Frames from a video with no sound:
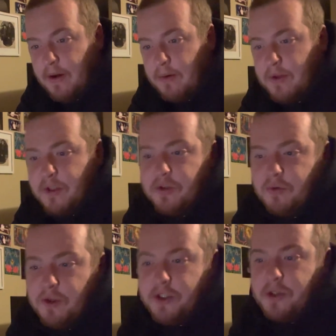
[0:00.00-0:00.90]
which is
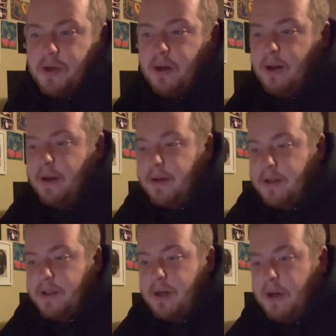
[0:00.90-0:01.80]
rigid and
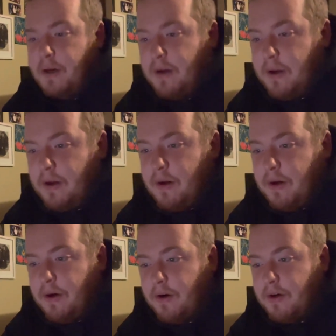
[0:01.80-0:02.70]
does not
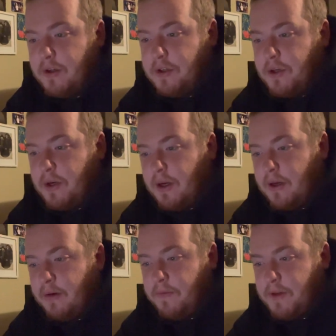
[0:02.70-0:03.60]
encourage
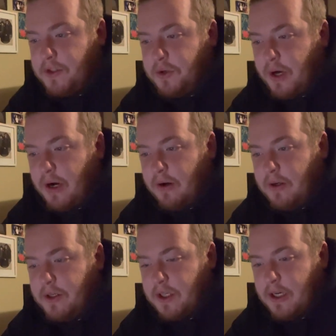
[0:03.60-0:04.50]

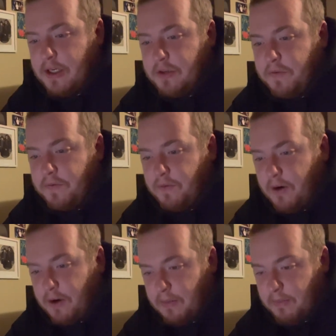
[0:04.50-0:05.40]
individuality slash
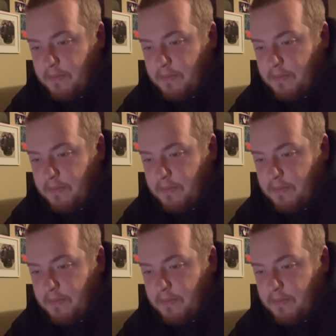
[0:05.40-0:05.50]
freedom.